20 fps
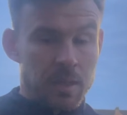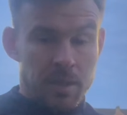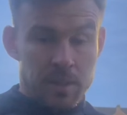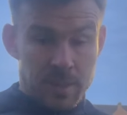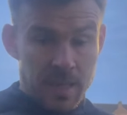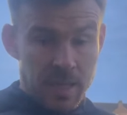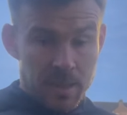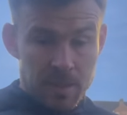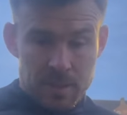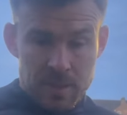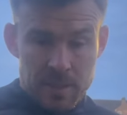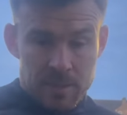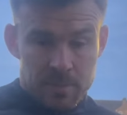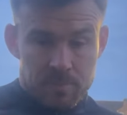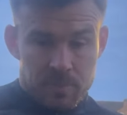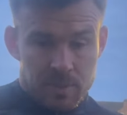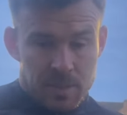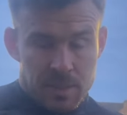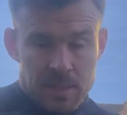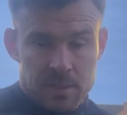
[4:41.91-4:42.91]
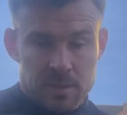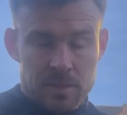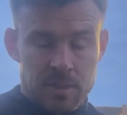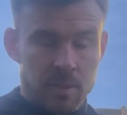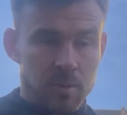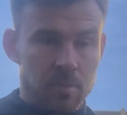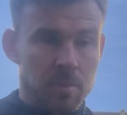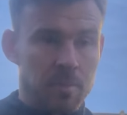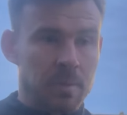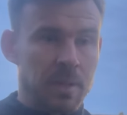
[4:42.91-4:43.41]
Yeah, that's the
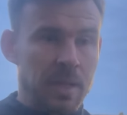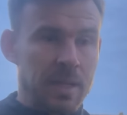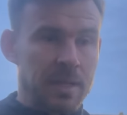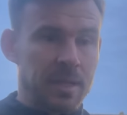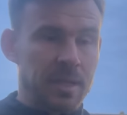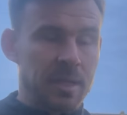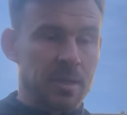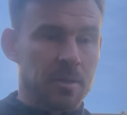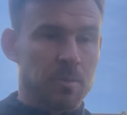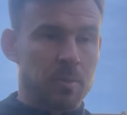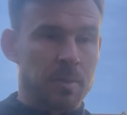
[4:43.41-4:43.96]
whole idea.